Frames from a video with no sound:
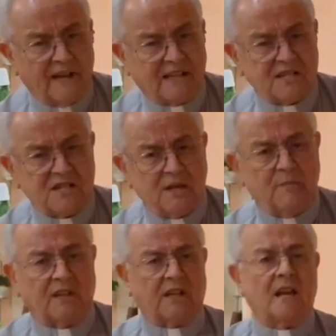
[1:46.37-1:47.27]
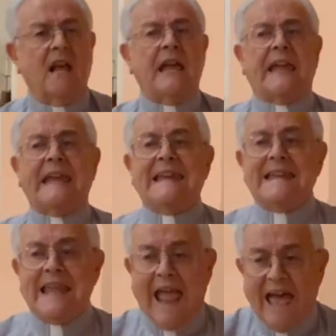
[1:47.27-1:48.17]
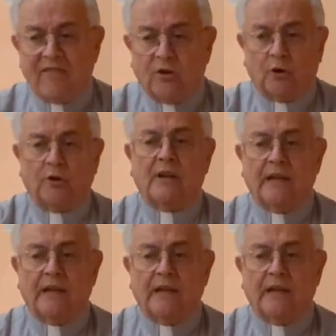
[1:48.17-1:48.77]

Gethsemane, he gathered